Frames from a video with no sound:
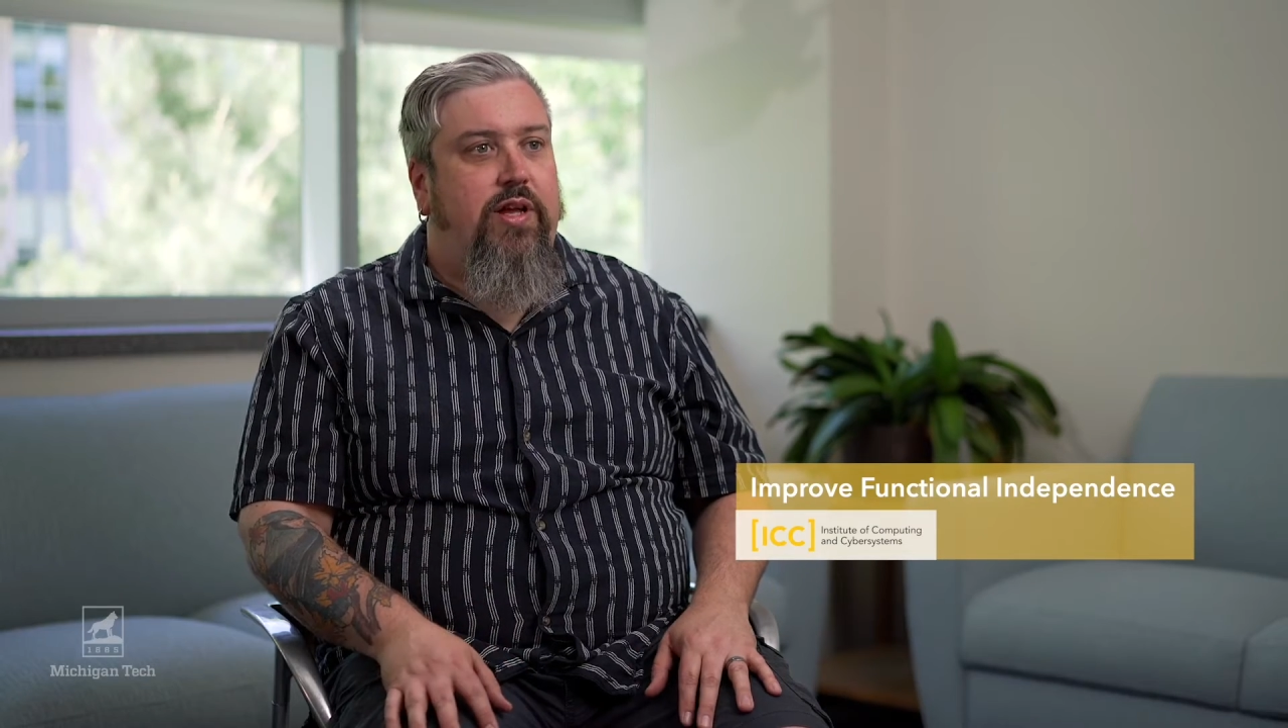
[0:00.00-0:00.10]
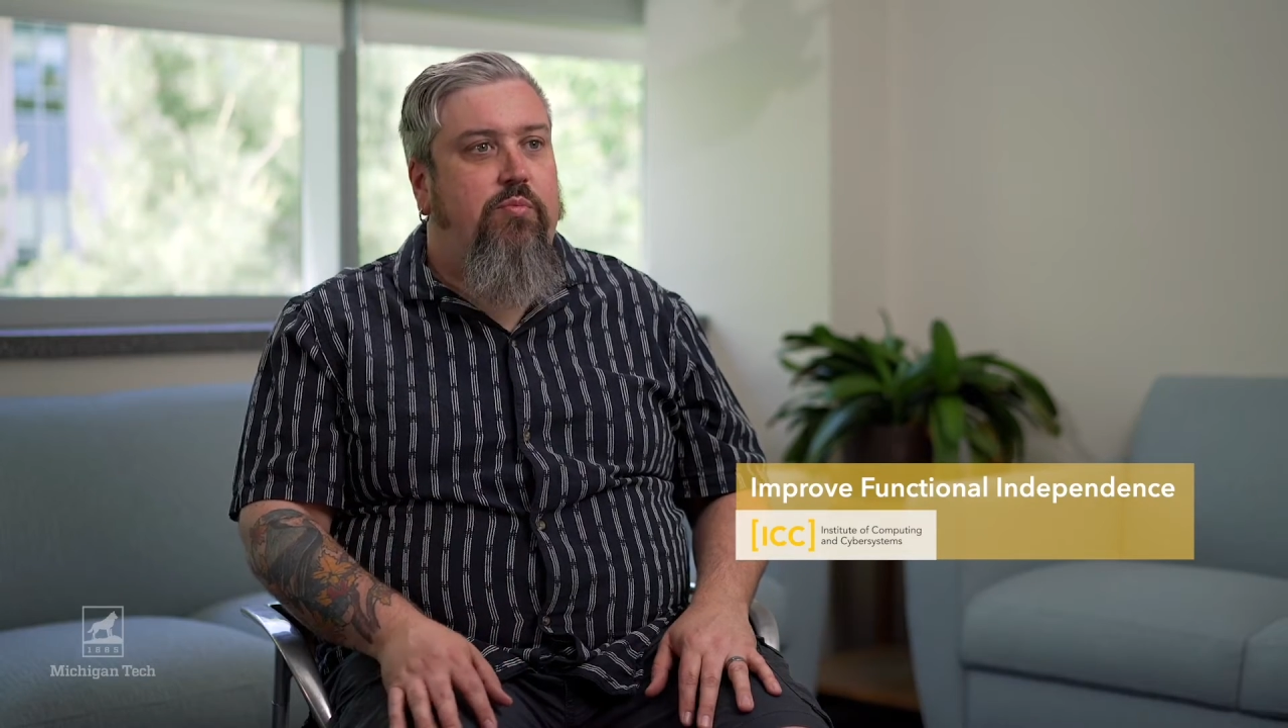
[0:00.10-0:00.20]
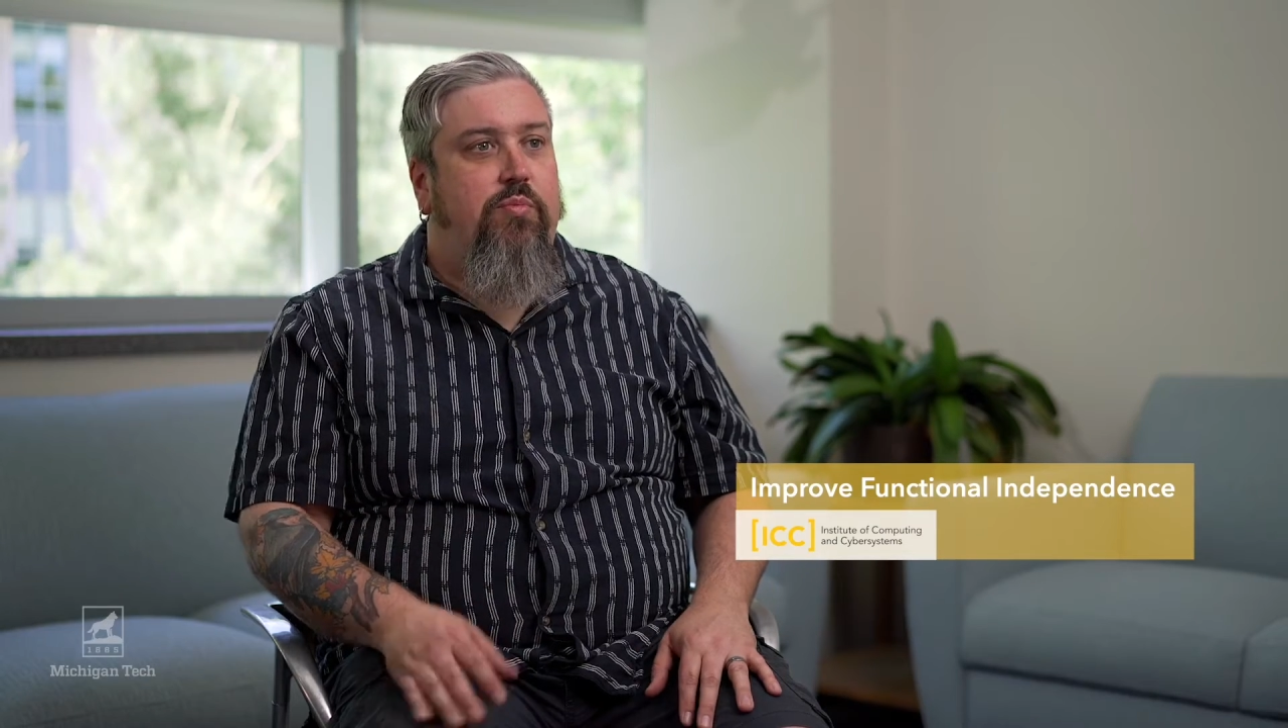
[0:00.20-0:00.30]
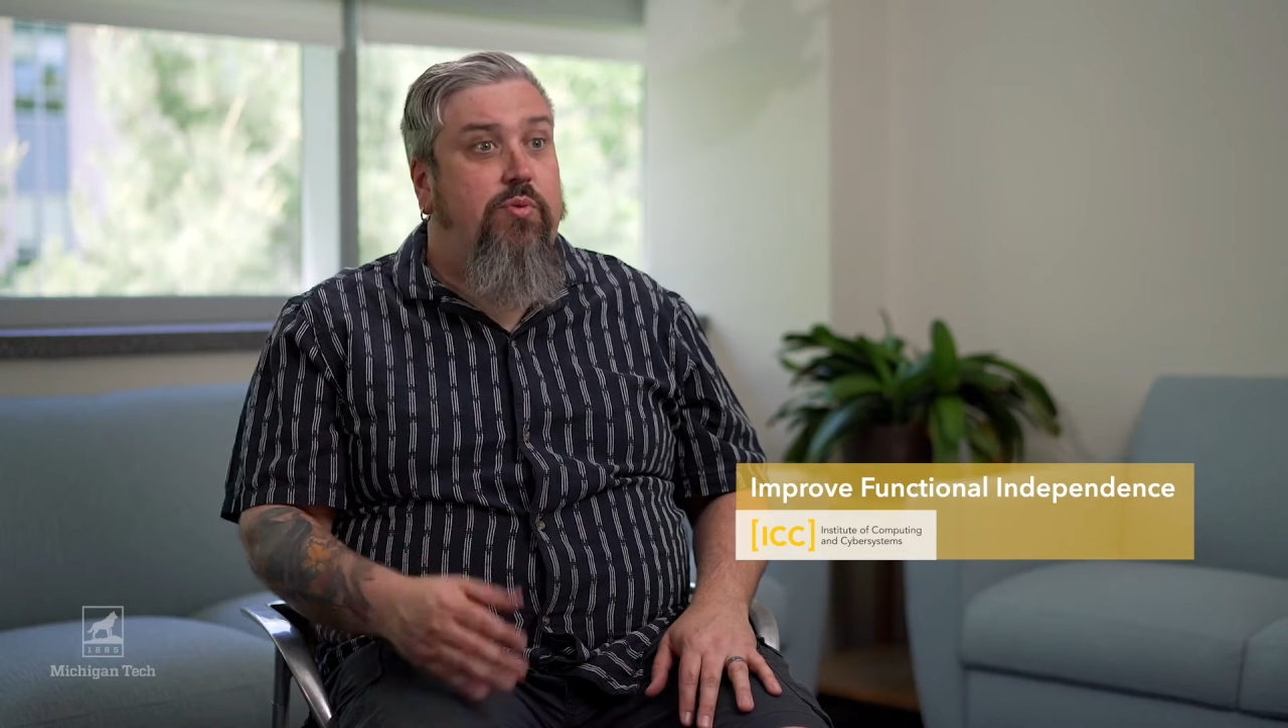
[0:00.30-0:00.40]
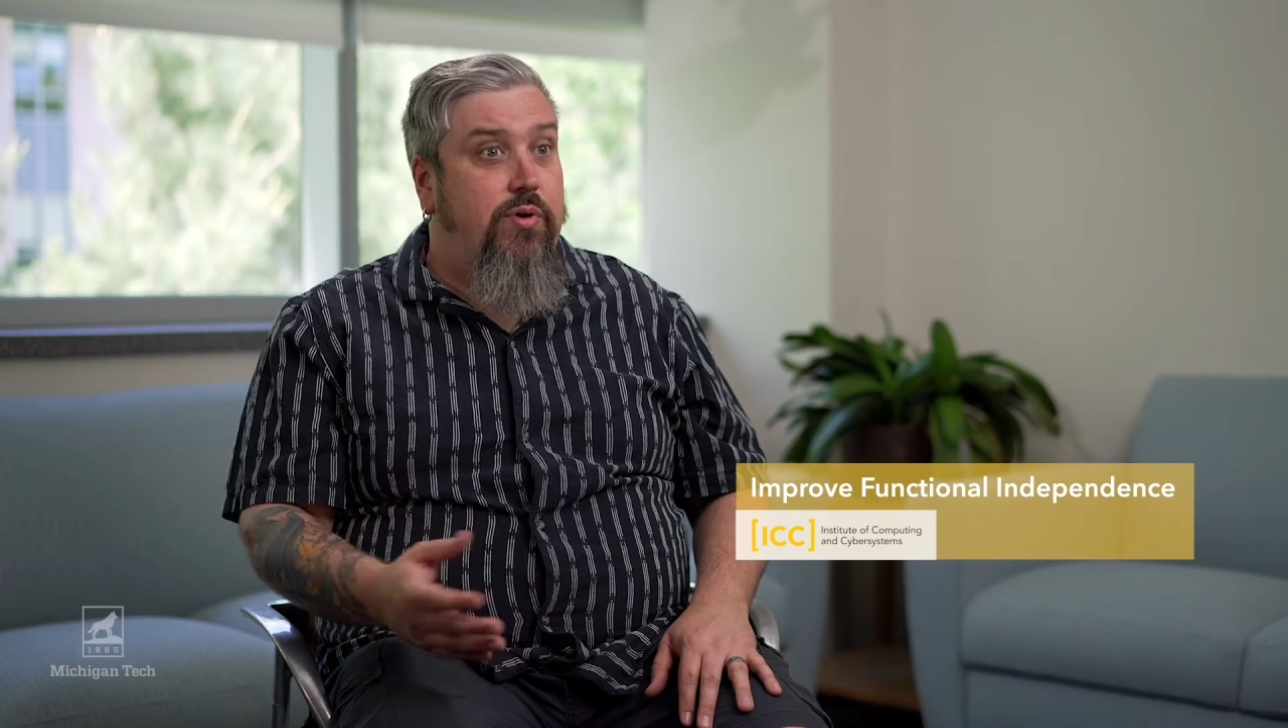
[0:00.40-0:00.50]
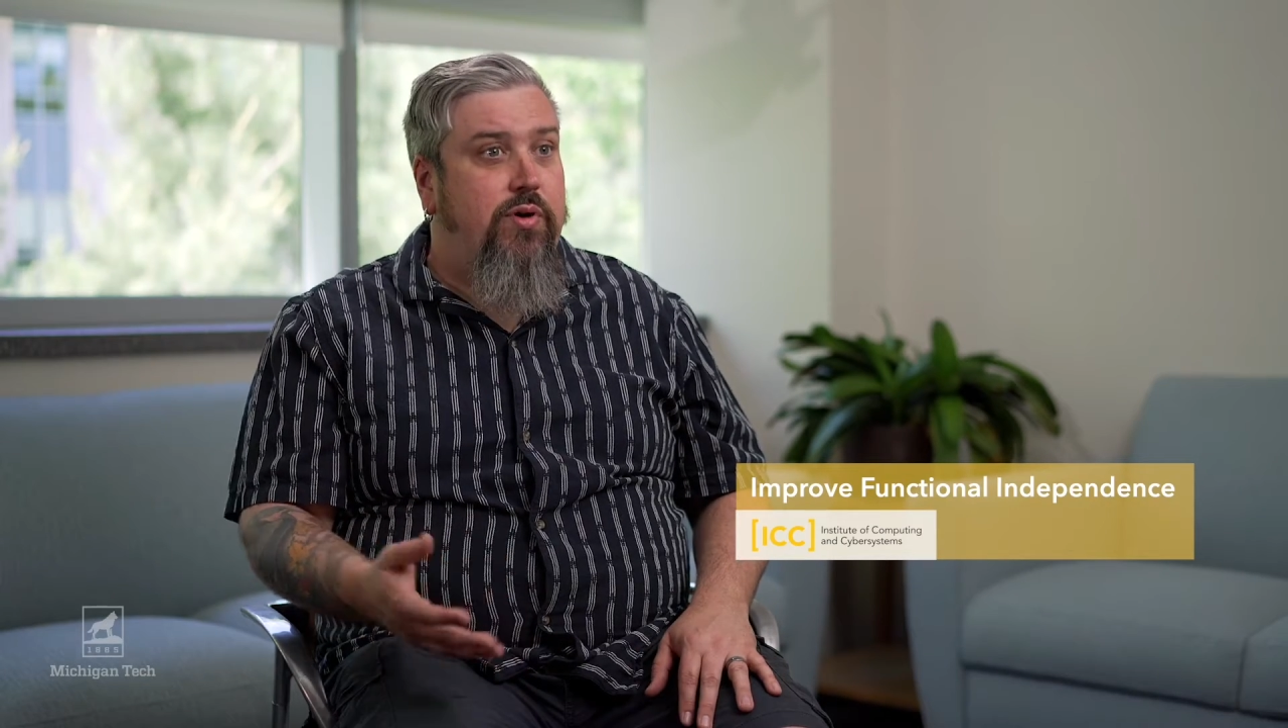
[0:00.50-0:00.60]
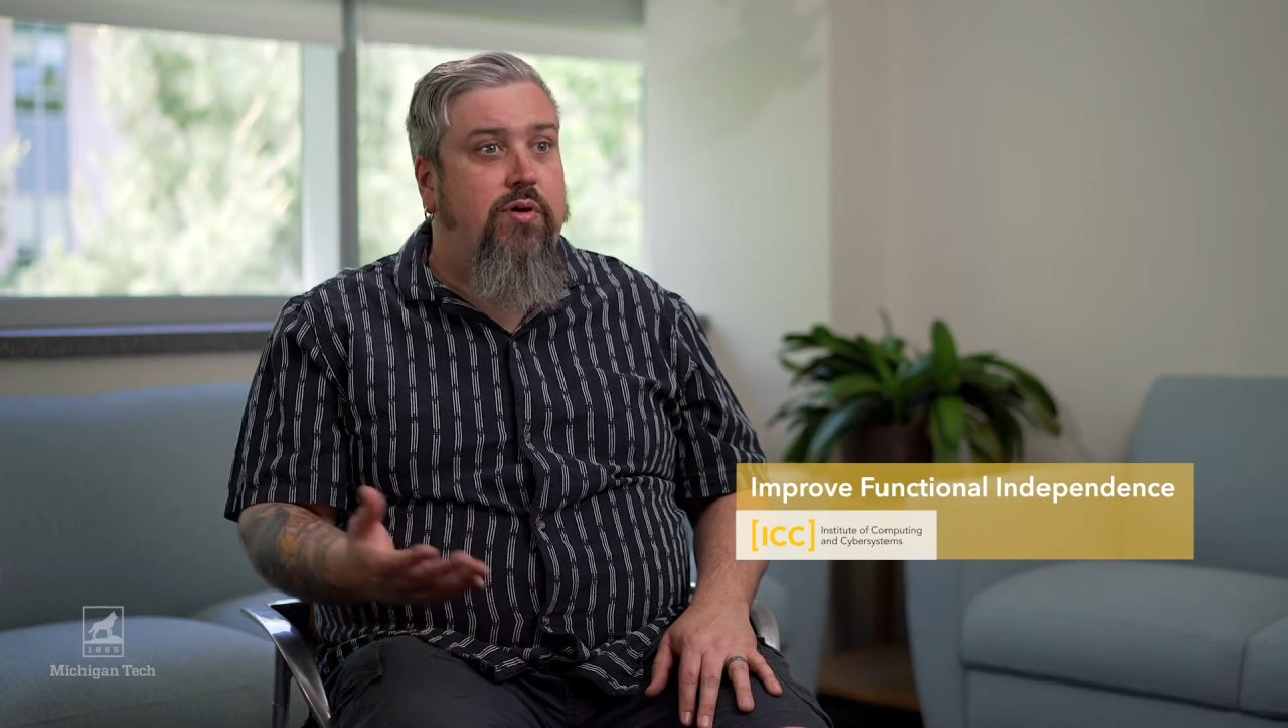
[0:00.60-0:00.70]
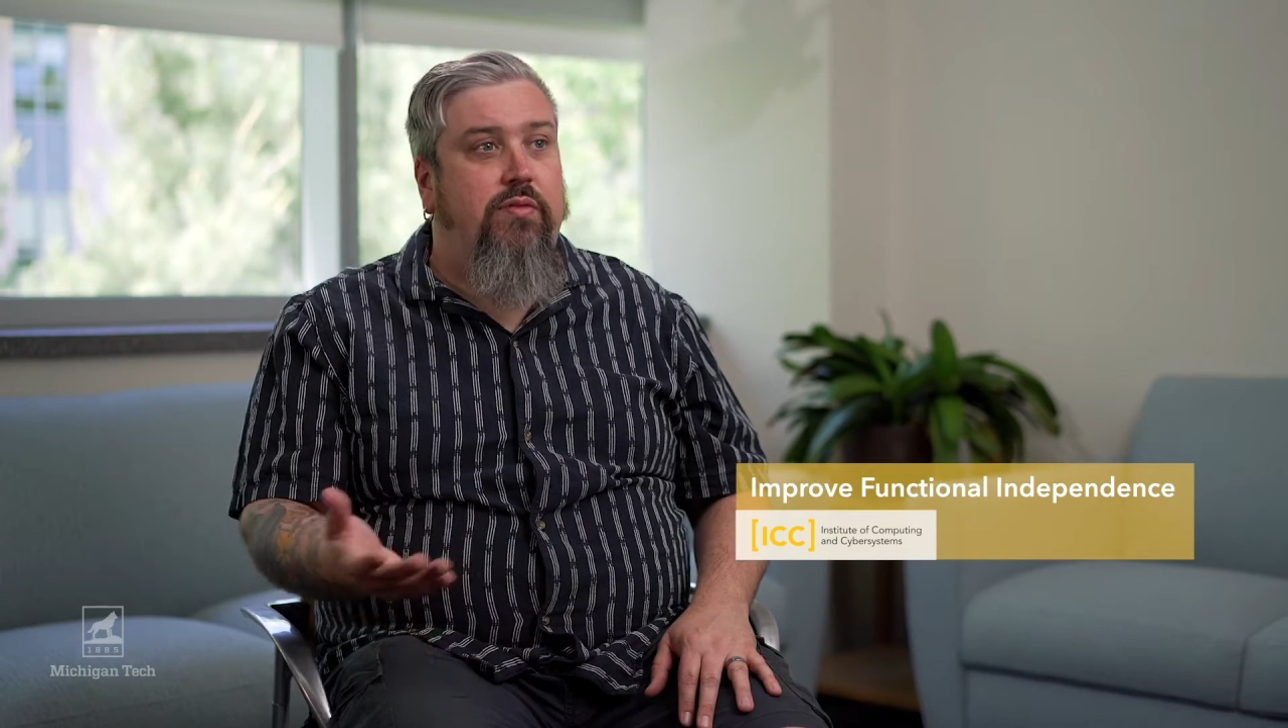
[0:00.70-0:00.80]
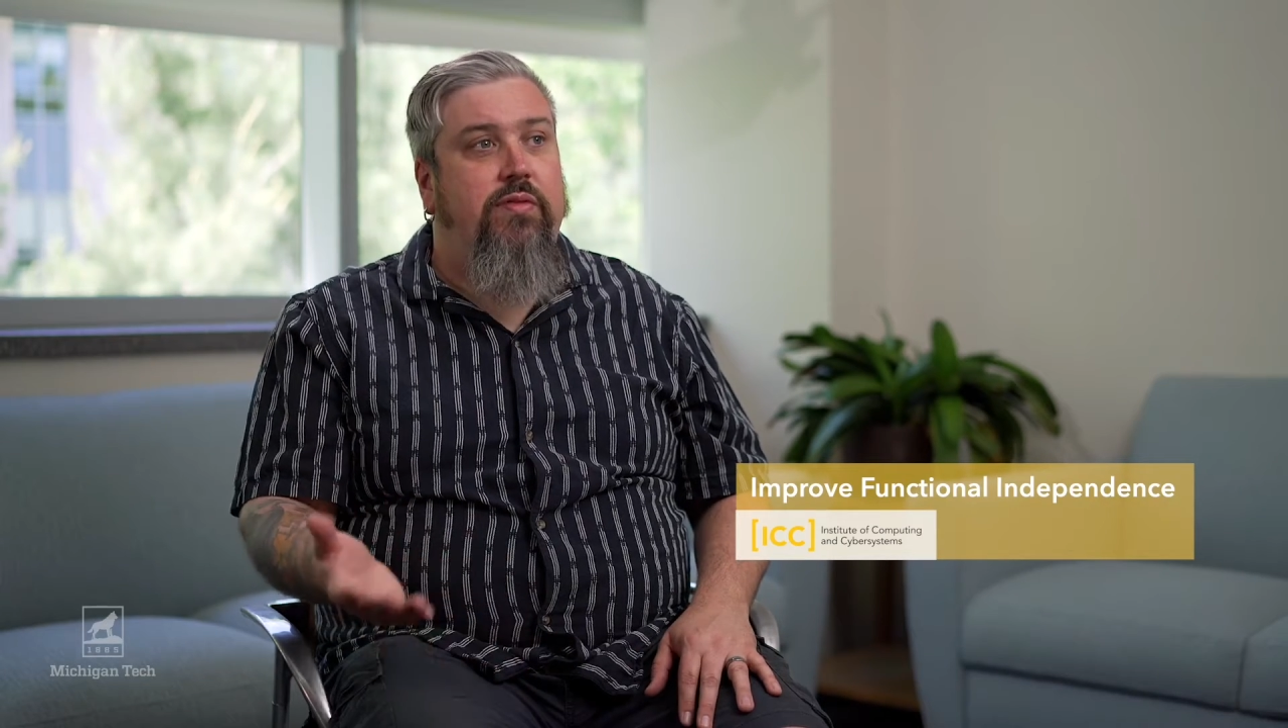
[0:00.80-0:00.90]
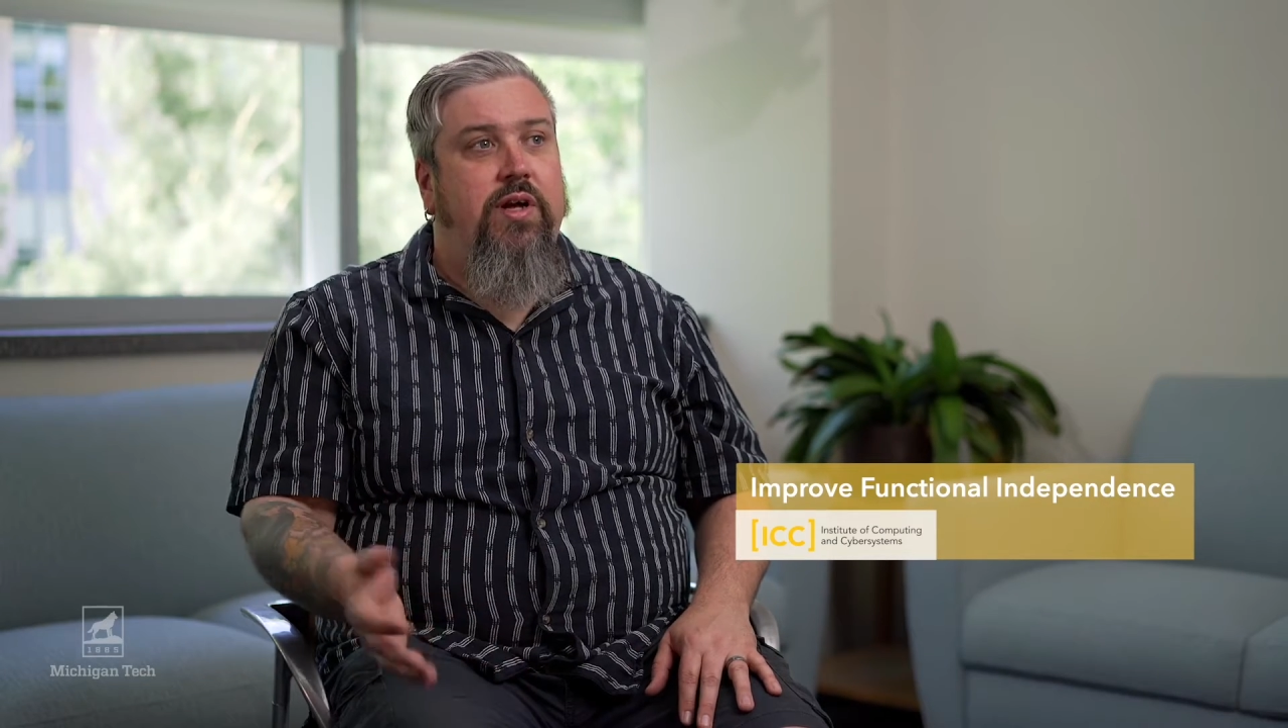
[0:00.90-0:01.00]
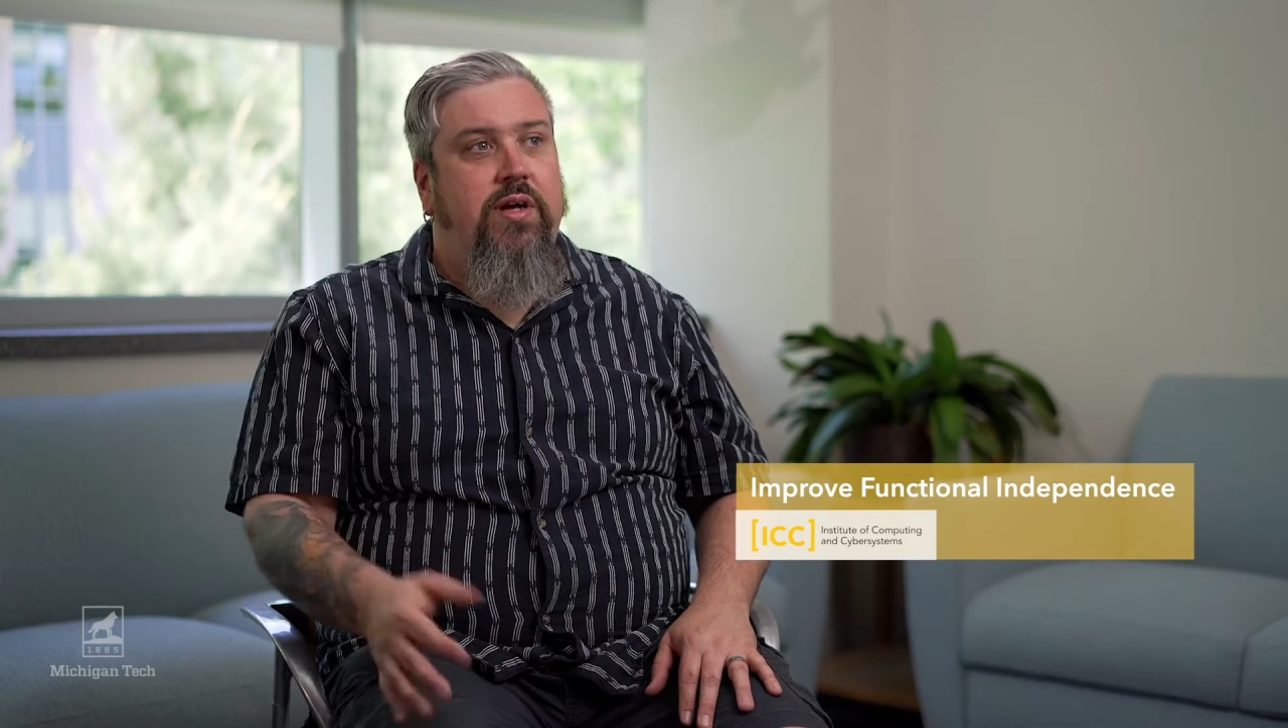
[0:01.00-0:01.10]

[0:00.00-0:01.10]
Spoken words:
improve